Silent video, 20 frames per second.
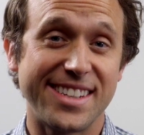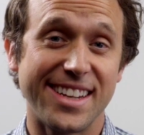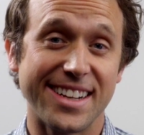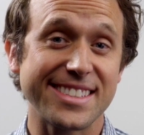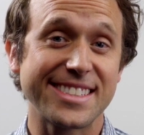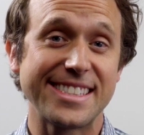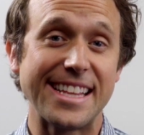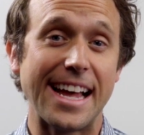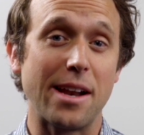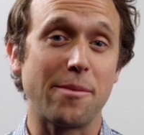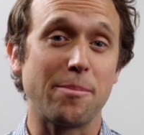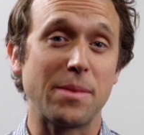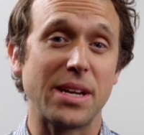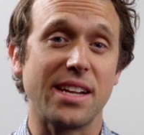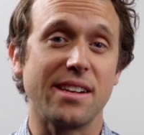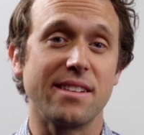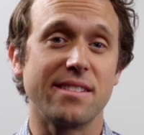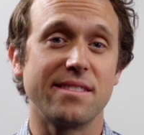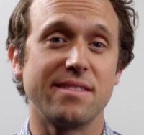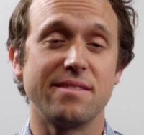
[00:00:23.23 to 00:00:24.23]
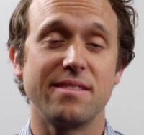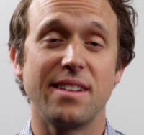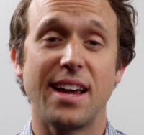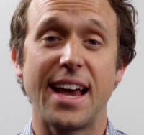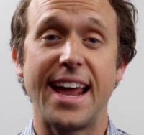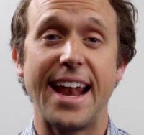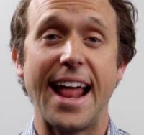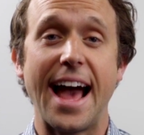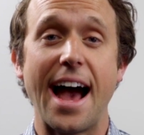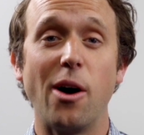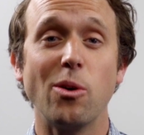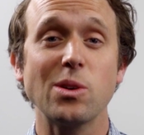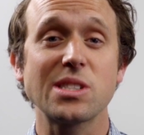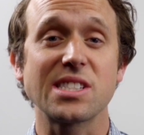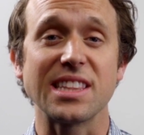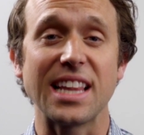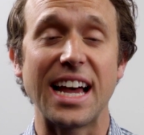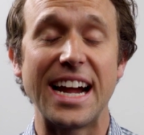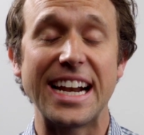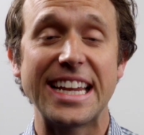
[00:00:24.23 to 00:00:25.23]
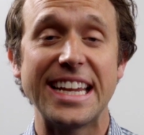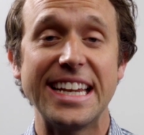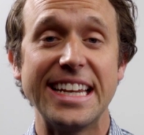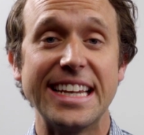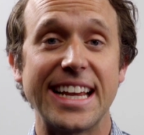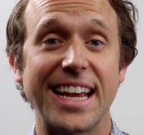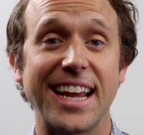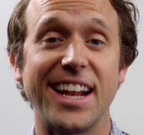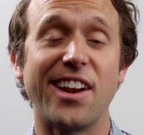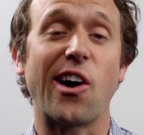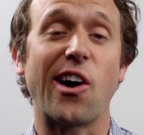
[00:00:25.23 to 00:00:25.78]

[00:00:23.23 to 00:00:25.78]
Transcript: does that mean? And how is lighting and